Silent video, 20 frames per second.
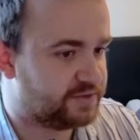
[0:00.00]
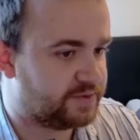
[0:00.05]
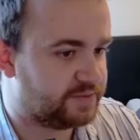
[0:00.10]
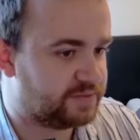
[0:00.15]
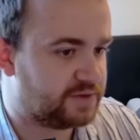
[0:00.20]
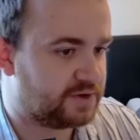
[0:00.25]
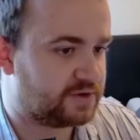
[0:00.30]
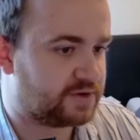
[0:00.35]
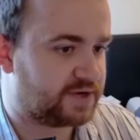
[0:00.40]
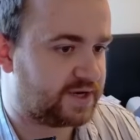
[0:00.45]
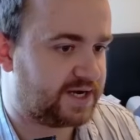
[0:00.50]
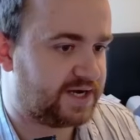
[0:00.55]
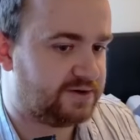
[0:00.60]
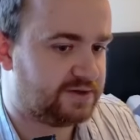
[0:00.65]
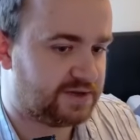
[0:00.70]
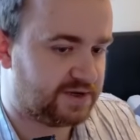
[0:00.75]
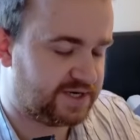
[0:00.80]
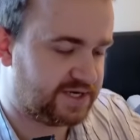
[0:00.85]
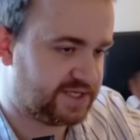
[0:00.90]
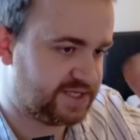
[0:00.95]
blocker. How
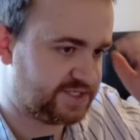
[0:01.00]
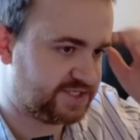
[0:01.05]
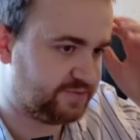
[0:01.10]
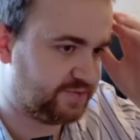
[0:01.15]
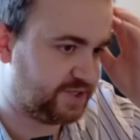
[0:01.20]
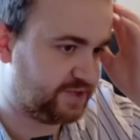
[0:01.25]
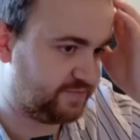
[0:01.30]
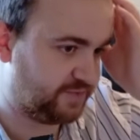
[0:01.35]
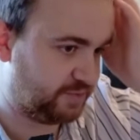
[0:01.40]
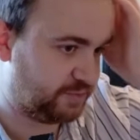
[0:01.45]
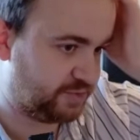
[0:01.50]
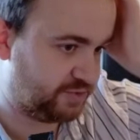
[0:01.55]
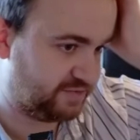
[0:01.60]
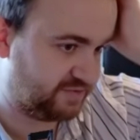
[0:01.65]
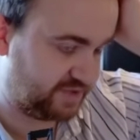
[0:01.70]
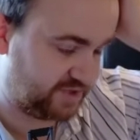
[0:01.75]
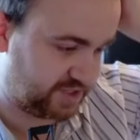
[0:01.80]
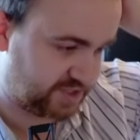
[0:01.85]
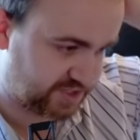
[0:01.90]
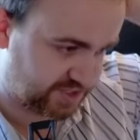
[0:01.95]
likely is it we can remove
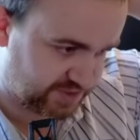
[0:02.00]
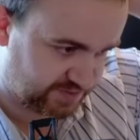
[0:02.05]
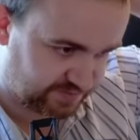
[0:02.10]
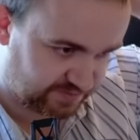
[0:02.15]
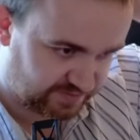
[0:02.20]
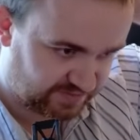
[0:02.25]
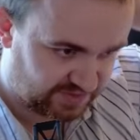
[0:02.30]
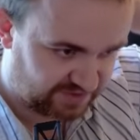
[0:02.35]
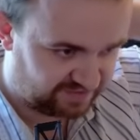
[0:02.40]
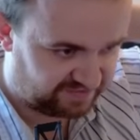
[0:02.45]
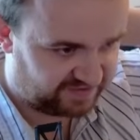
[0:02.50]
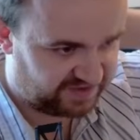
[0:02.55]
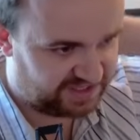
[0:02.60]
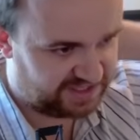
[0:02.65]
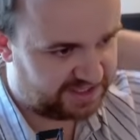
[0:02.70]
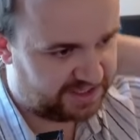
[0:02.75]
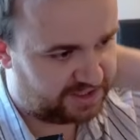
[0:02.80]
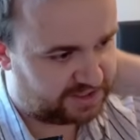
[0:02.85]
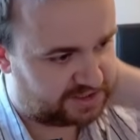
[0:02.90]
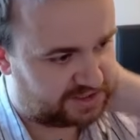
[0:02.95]
this?
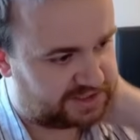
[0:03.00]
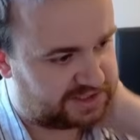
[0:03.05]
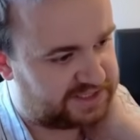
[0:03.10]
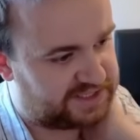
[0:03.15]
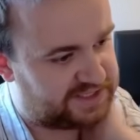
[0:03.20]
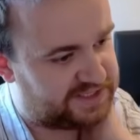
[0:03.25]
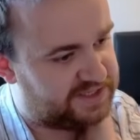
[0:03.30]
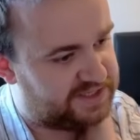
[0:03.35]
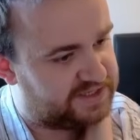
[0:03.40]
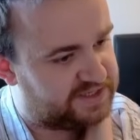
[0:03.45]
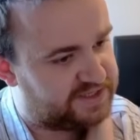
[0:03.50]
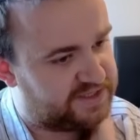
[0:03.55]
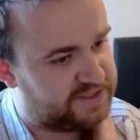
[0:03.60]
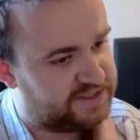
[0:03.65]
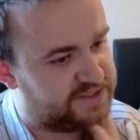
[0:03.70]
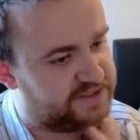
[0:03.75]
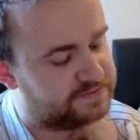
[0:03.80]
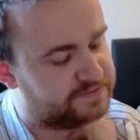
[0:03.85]
Fairly unlikely, I think.